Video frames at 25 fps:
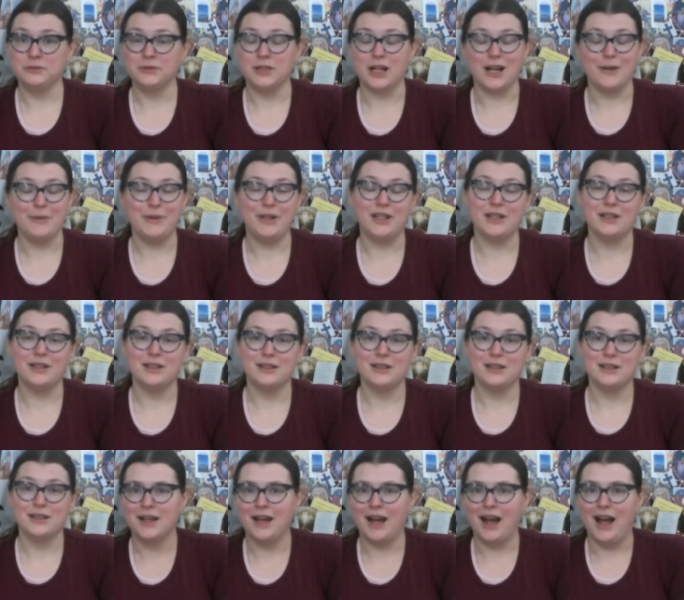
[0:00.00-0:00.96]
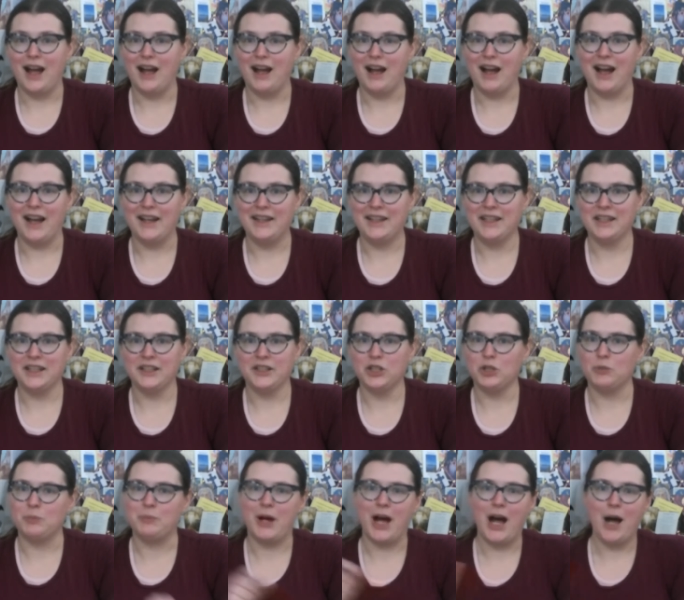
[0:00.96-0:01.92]
I mean, I get a
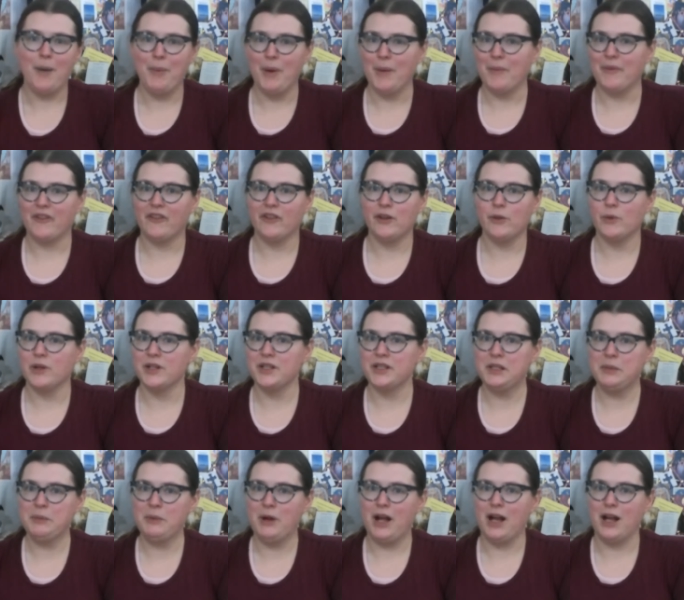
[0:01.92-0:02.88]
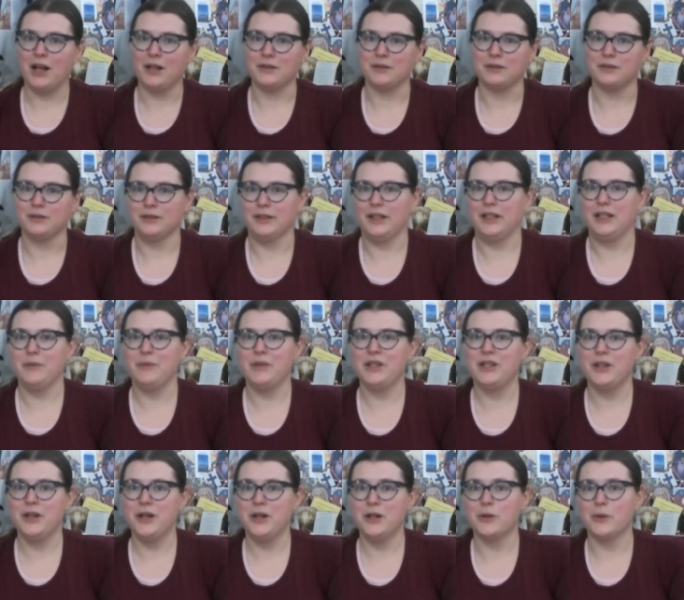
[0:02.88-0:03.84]
little pop-up every once in a while letting me
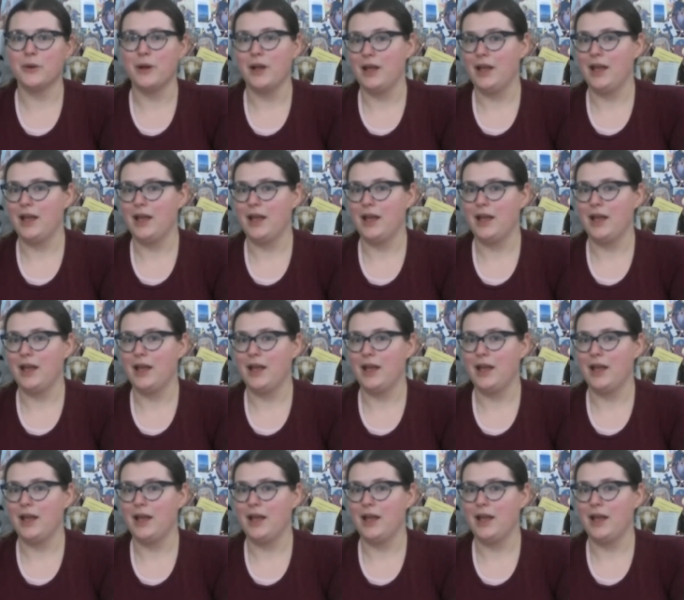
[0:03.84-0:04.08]
know,